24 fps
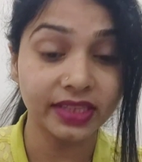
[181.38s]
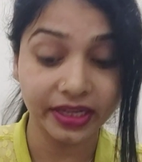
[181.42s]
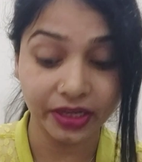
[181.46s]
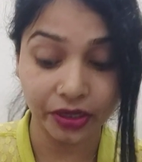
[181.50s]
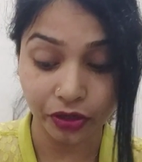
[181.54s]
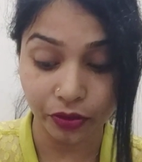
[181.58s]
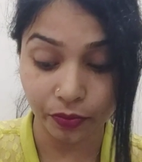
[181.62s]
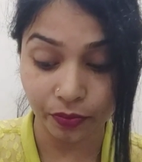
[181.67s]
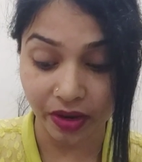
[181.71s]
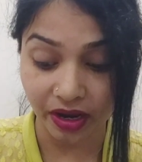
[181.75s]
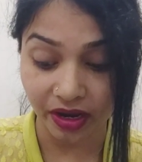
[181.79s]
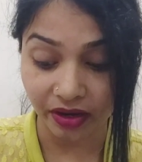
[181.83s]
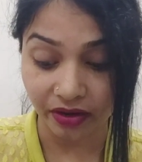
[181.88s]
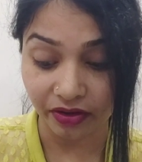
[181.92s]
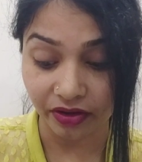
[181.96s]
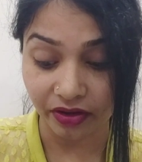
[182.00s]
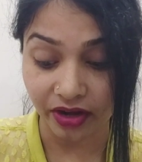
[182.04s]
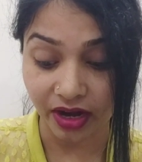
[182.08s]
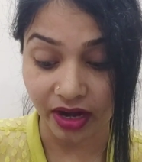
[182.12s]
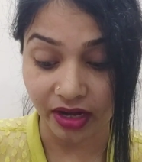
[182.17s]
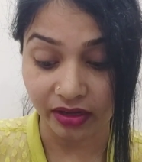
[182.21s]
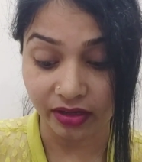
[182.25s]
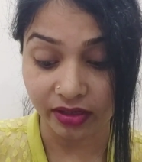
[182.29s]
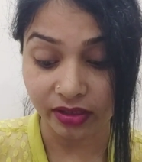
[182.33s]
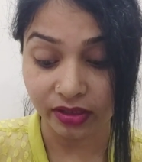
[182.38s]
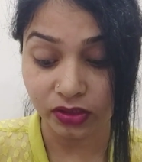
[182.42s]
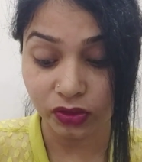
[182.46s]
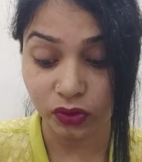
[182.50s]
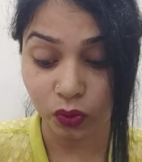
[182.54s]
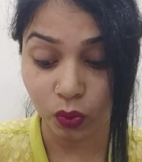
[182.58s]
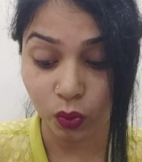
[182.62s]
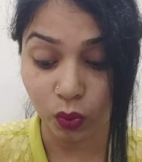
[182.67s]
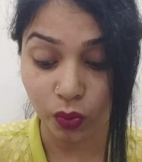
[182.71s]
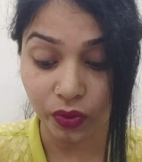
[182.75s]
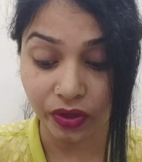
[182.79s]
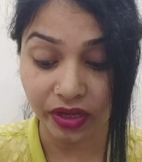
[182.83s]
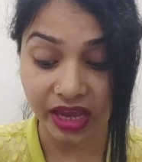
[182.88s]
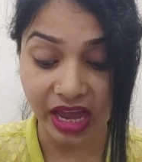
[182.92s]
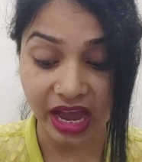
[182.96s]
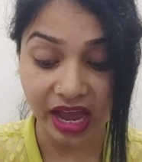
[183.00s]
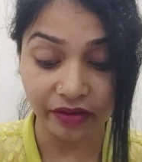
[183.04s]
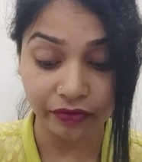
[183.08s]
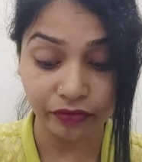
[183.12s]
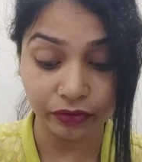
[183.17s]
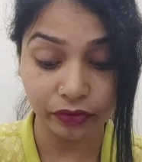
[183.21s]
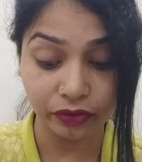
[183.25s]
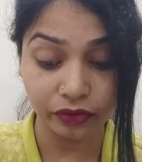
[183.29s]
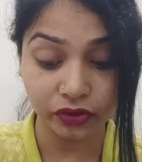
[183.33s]
acute pancreatitis, so we
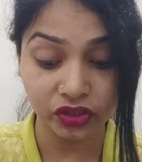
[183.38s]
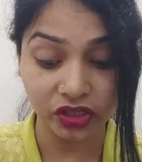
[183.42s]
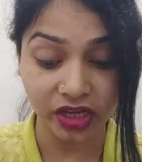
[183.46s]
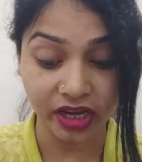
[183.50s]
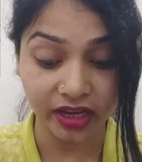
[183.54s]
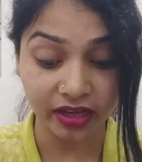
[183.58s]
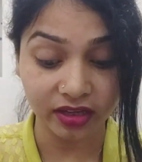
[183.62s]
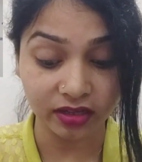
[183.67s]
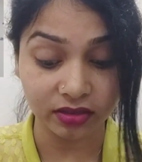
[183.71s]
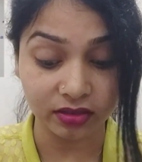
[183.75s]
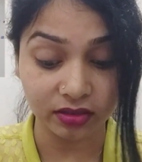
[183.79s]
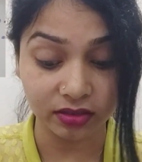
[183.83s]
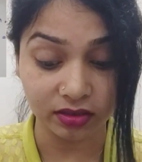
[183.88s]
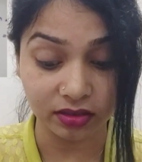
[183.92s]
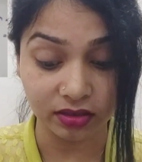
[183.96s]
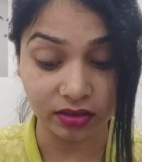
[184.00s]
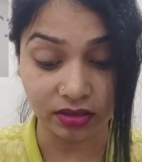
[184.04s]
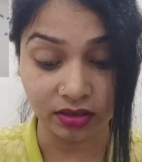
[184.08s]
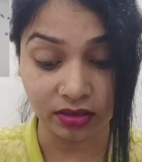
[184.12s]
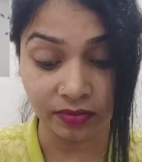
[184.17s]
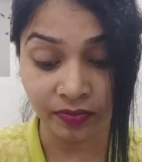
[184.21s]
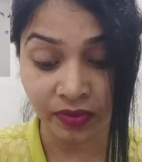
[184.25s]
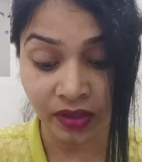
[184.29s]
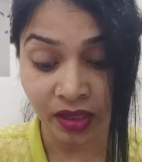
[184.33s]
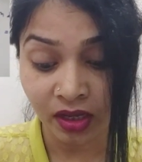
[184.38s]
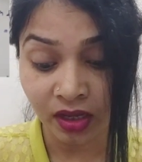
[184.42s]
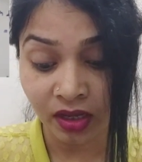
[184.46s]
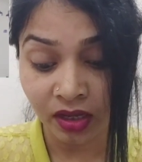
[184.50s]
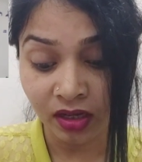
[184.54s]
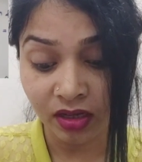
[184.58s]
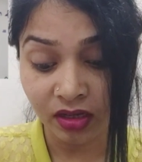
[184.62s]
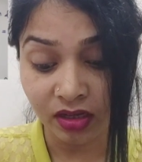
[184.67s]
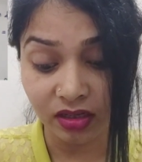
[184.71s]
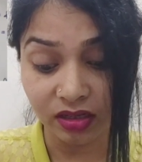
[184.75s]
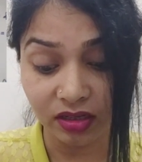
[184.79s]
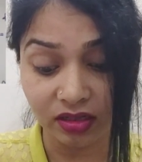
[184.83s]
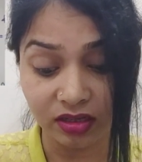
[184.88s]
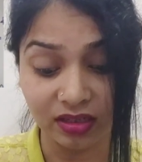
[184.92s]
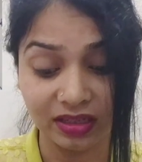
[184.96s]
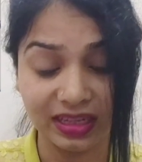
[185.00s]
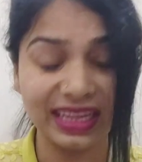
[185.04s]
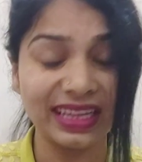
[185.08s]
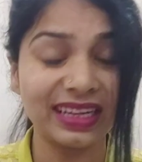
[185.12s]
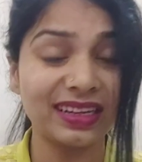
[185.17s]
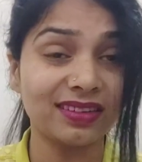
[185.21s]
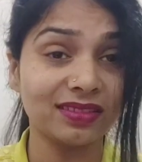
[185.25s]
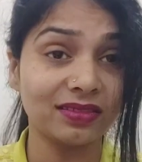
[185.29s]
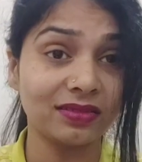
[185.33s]
have to check
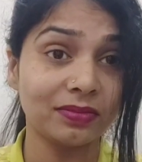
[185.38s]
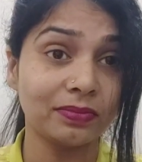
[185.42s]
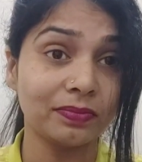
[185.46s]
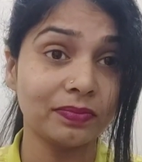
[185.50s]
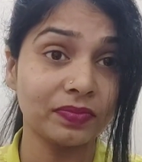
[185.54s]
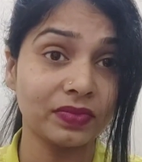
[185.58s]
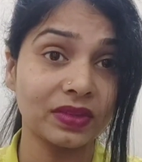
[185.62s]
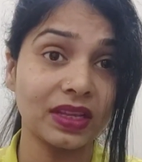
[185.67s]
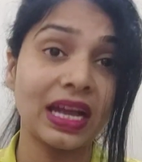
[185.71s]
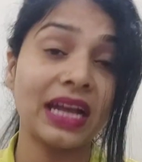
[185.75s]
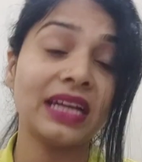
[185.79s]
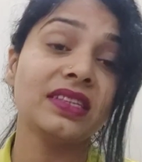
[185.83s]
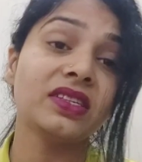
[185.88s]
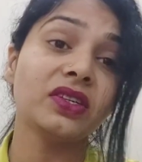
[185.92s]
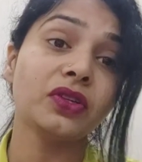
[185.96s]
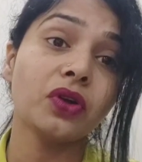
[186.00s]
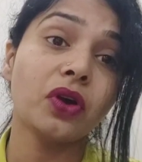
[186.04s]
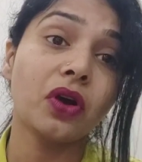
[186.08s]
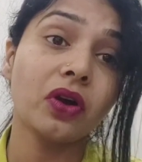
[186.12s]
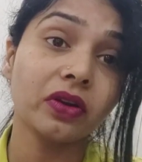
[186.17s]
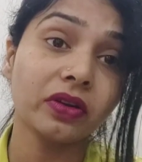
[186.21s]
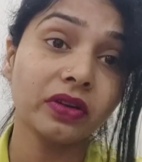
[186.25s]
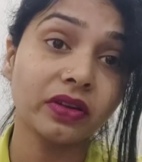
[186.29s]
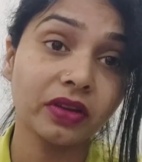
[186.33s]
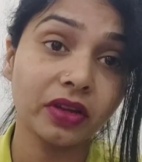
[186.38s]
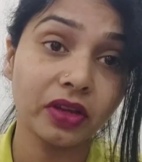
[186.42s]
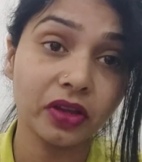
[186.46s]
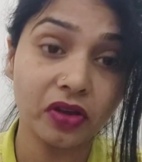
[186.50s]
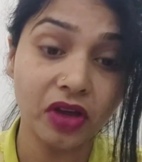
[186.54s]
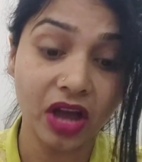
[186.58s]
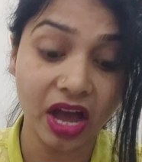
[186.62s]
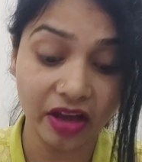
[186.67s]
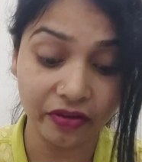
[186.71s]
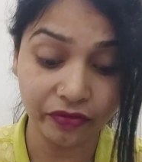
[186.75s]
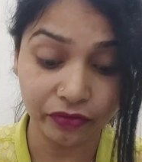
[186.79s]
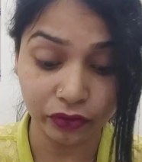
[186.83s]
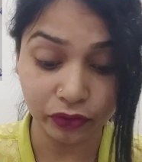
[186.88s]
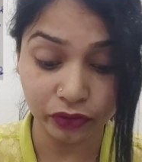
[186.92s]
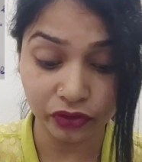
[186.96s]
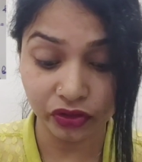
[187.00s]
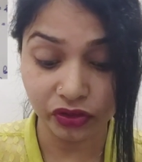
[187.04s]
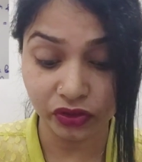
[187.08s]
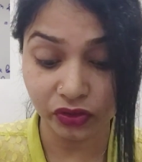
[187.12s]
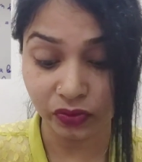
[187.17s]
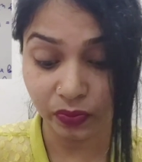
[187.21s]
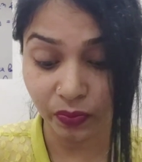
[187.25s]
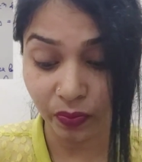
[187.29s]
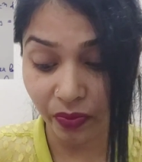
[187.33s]
as a doctor, you have to
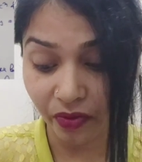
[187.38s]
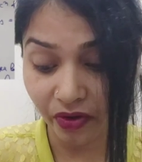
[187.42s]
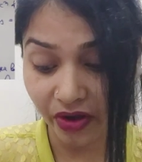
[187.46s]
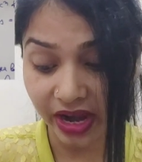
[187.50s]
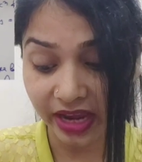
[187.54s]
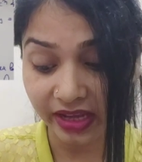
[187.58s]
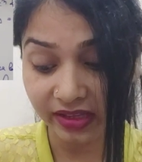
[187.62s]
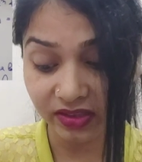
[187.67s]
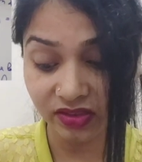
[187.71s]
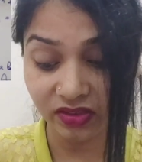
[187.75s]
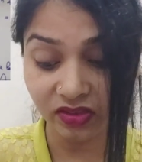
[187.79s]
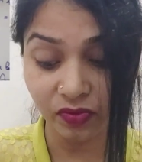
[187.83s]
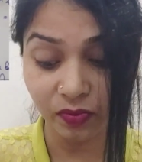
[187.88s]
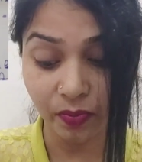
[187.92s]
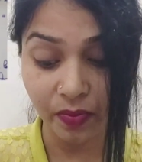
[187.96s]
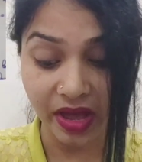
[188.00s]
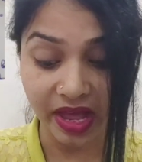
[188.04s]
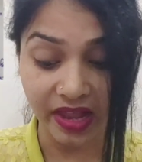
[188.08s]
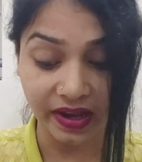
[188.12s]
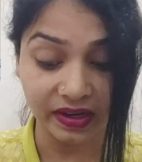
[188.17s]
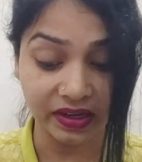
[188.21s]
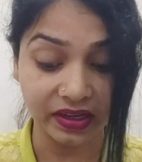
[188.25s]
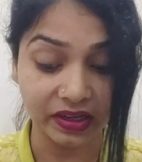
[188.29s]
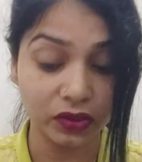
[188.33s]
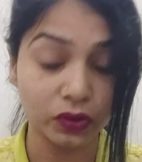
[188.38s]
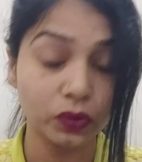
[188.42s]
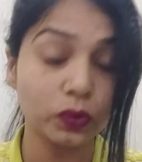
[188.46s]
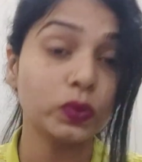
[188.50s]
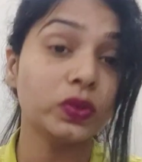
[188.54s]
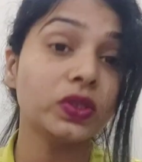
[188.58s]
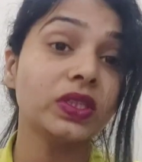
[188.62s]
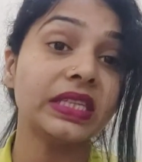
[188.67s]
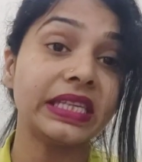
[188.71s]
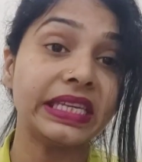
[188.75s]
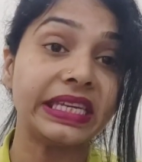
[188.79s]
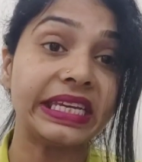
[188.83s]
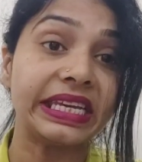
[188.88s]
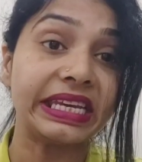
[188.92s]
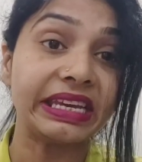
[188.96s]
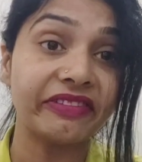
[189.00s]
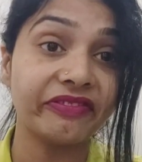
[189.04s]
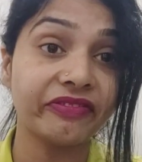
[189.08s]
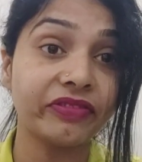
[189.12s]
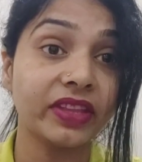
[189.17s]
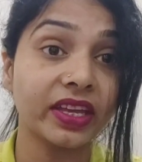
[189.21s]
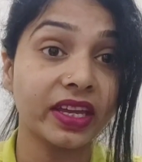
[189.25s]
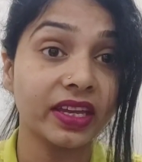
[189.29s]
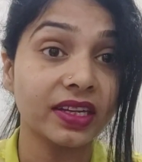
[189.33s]
just press the belly to see
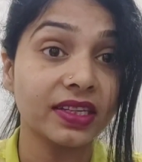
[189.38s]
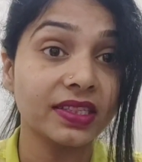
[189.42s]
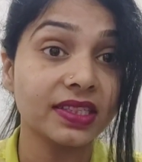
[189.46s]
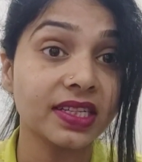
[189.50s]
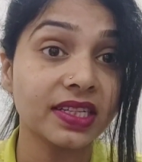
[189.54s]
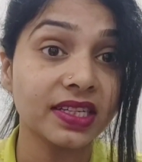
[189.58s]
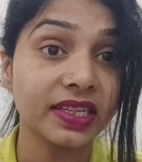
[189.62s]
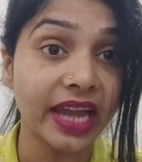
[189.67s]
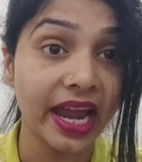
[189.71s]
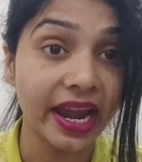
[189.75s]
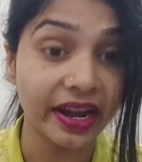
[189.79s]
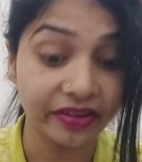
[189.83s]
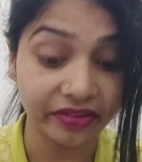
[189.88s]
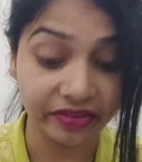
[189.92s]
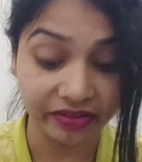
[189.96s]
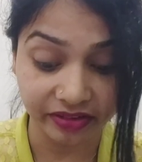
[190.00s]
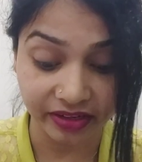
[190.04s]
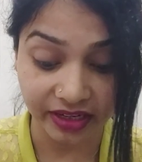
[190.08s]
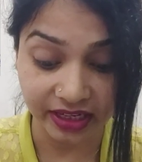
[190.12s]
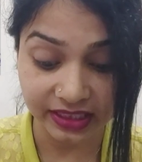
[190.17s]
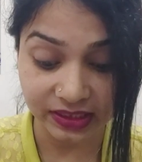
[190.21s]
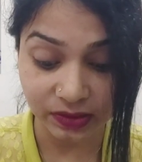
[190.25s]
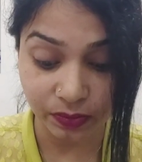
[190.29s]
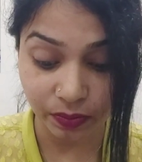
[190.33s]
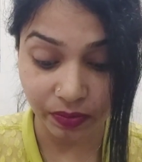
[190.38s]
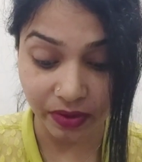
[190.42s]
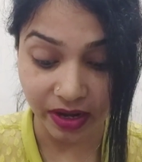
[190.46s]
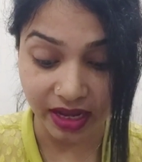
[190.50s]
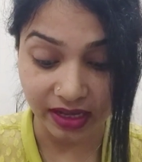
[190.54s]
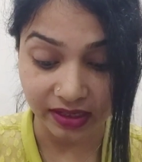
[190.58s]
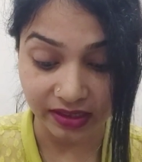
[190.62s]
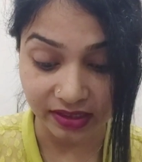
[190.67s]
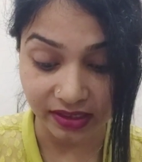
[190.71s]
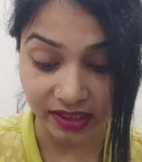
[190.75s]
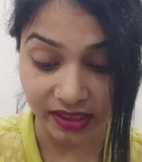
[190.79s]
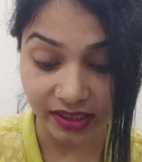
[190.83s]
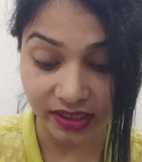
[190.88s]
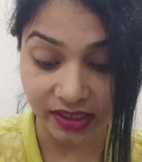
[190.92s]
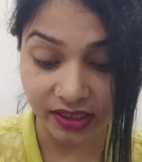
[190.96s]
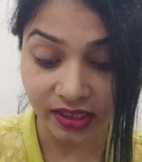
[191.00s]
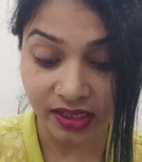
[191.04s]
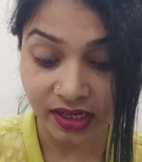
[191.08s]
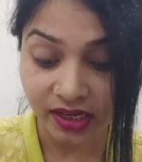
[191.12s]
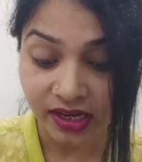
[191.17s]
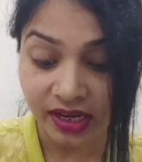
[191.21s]
if there is a tenderness present,